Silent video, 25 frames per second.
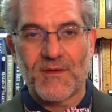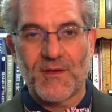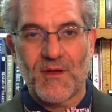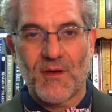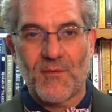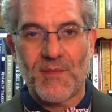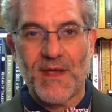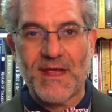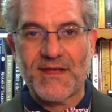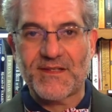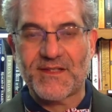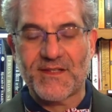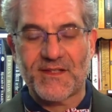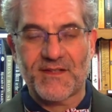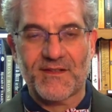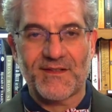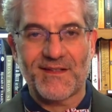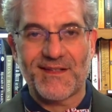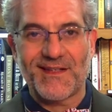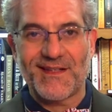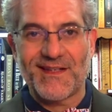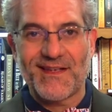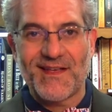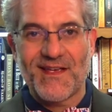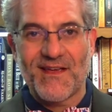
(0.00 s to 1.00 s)

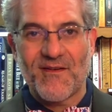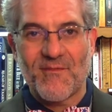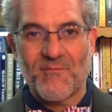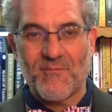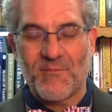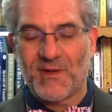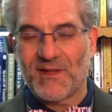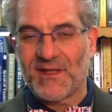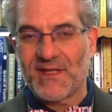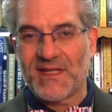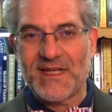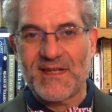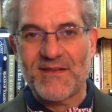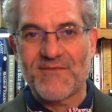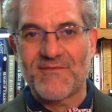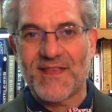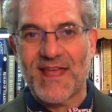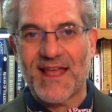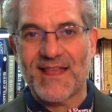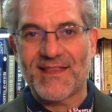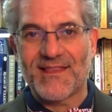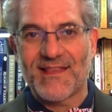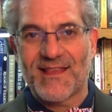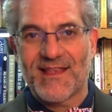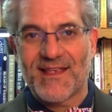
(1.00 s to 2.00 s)
basically believed
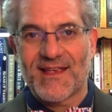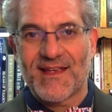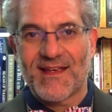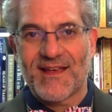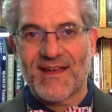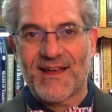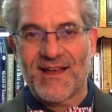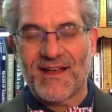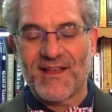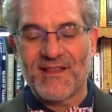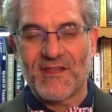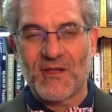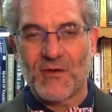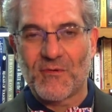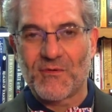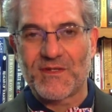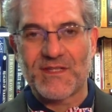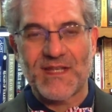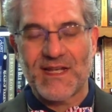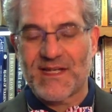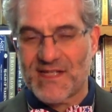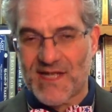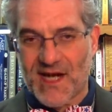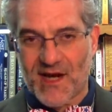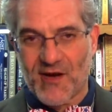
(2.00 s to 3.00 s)
that there was
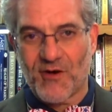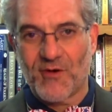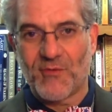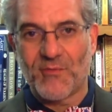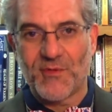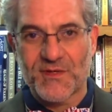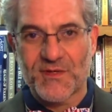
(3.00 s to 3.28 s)
a terrible